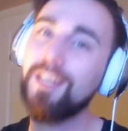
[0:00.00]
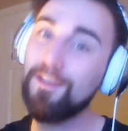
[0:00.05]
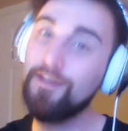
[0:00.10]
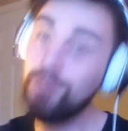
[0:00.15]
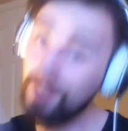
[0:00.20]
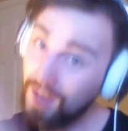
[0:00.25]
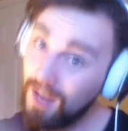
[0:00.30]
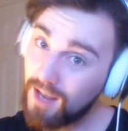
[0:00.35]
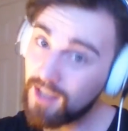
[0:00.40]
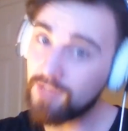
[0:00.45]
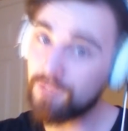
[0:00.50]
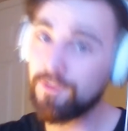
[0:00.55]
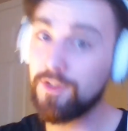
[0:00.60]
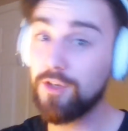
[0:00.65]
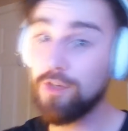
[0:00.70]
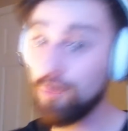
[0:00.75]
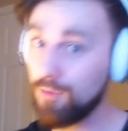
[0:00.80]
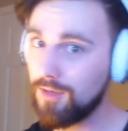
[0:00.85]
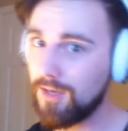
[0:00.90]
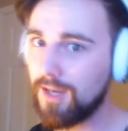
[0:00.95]
Leave a like if
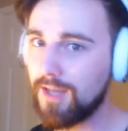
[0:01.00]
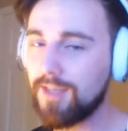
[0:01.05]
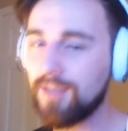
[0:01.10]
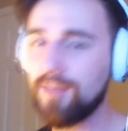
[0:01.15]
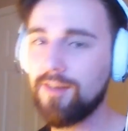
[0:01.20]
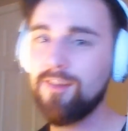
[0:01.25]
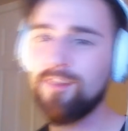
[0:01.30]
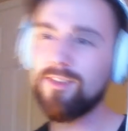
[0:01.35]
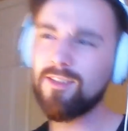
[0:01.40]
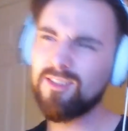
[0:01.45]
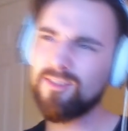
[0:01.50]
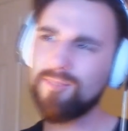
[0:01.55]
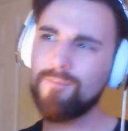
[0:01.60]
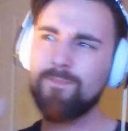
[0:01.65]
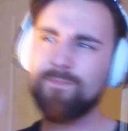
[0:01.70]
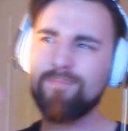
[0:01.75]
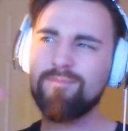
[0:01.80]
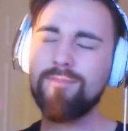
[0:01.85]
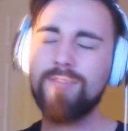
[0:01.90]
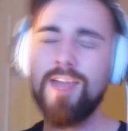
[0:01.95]
you do like, and
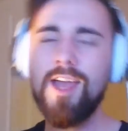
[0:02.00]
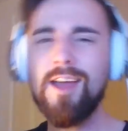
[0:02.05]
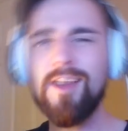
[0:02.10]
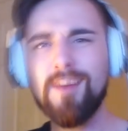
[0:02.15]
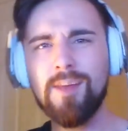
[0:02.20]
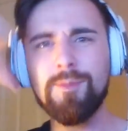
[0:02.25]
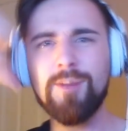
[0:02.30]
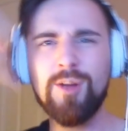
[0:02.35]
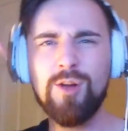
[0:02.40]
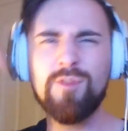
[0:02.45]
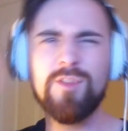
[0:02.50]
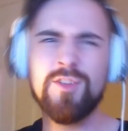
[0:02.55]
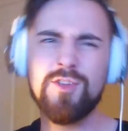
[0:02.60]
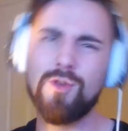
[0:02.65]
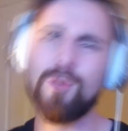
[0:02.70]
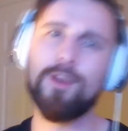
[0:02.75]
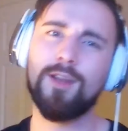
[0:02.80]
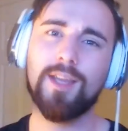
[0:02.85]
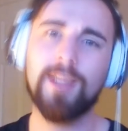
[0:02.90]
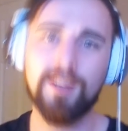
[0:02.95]
yeah, let me know if you
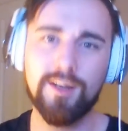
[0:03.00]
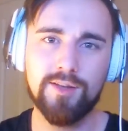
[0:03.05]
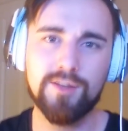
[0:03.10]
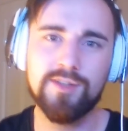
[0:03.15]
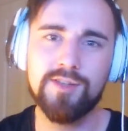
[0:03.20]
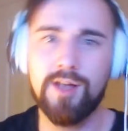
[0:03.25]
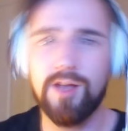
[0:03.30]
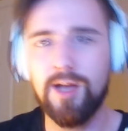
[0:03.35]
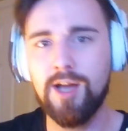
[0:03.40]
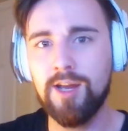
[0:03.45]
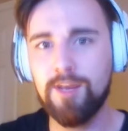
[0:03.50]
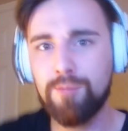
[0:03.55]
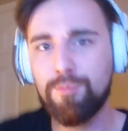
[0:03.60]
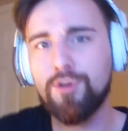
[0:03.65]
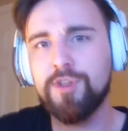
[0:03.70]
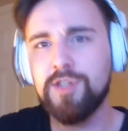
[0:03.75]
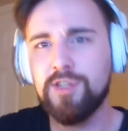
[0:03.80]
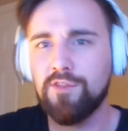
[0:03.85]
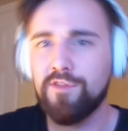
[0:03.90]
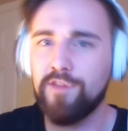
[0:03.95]
don't like it, because I
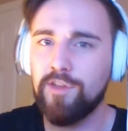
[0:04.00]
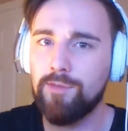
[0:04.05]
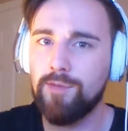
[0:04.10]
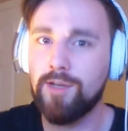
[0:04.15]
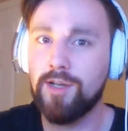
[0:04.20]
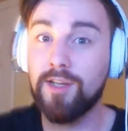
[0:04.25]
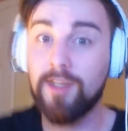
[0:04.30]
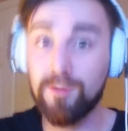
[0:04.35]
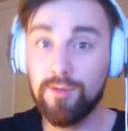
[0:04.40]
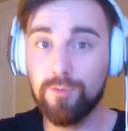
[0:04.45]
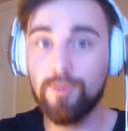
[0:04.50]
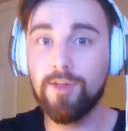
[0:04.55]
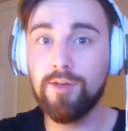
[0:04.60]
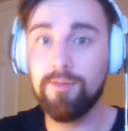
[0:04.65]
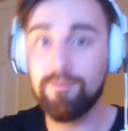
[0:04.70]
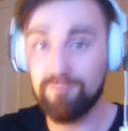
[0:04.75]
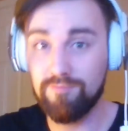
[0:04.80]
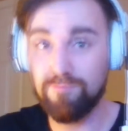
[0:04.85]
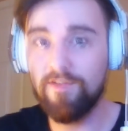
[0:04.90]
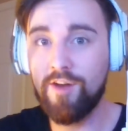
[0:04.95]
appreciate feedback either
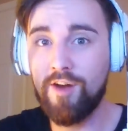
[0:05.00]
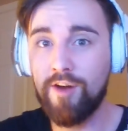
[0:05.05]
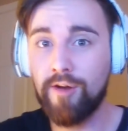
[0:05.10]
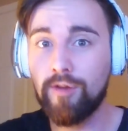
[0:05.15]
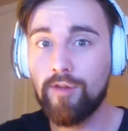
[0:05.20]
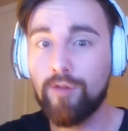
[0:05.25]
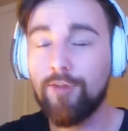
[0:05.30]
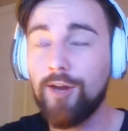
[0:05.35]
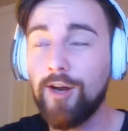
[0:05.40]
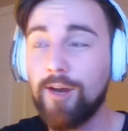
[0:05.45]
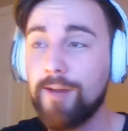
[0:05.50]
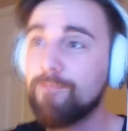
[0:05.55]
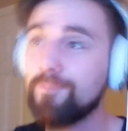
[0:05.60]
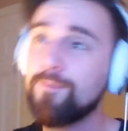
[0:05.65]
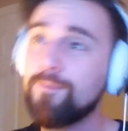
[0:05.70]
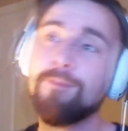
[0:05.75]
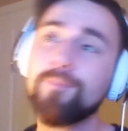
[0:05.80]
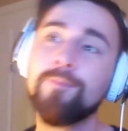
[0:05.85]
way. Fair enough, right?